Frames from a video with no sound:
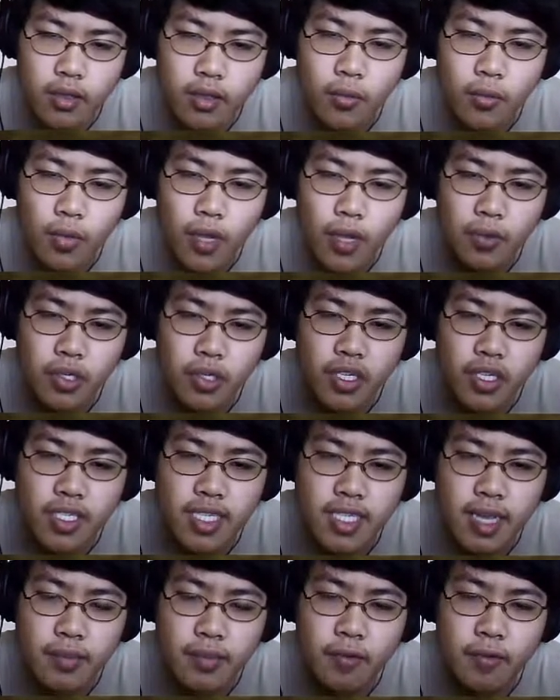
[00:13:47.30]
Why would you
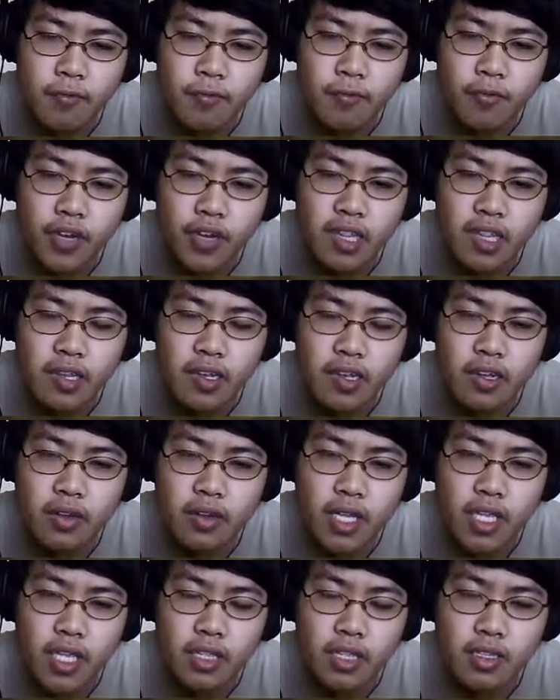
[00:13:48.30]
examine a freaking log?
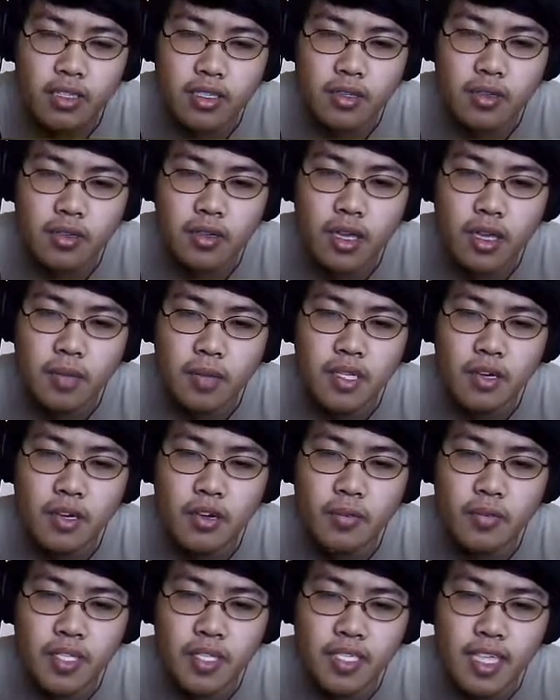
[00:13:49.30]
Okay, so I'm
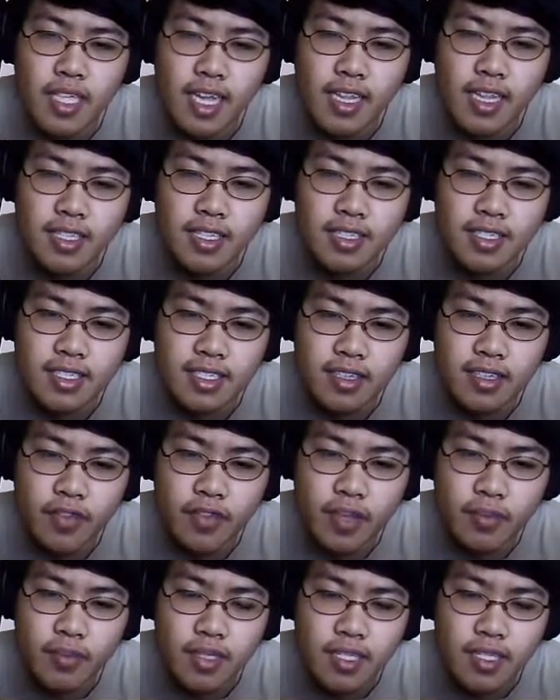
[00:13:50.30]
sorry about silence. If
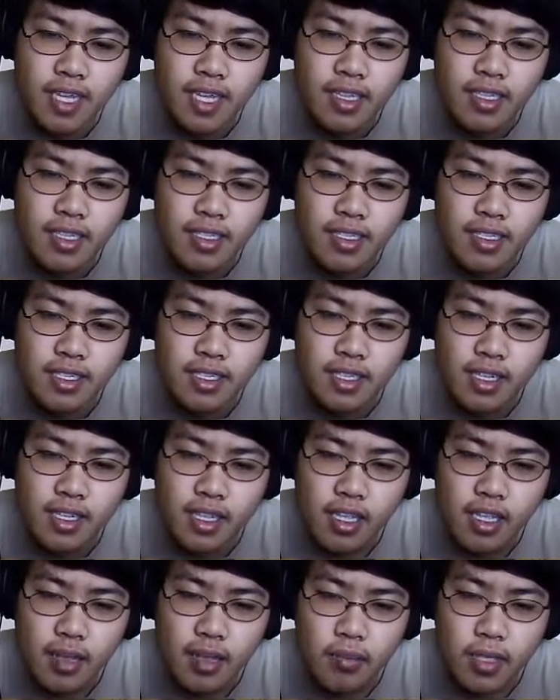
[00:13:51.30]
I'm silent,
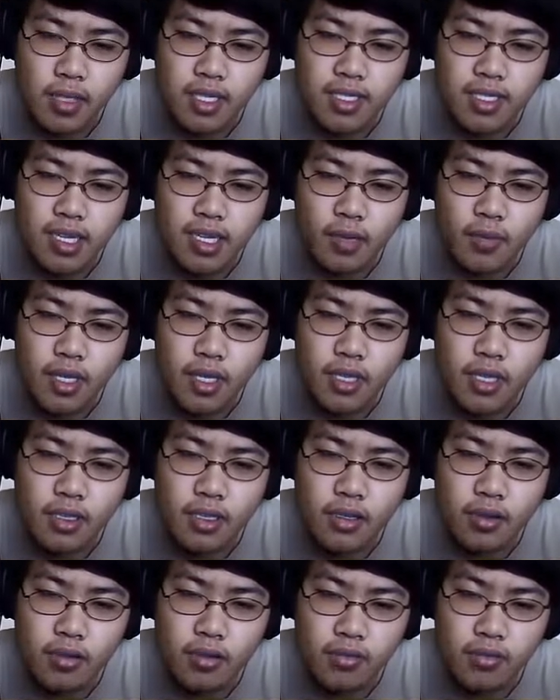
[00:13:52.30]
please tell me.
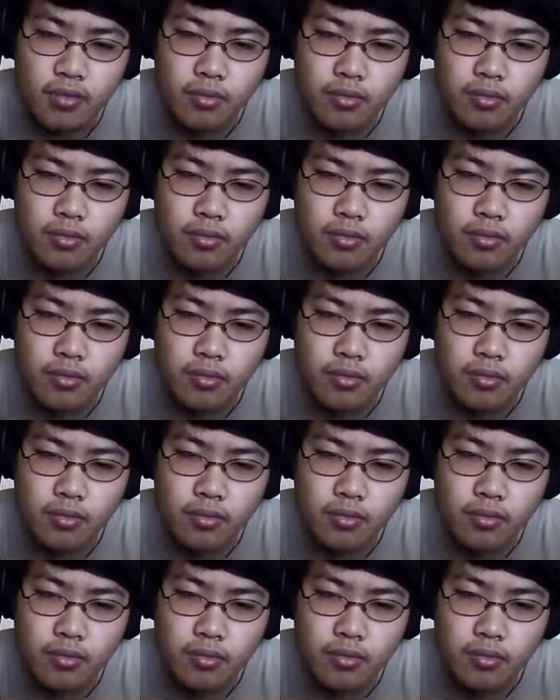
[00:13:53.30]
Oh.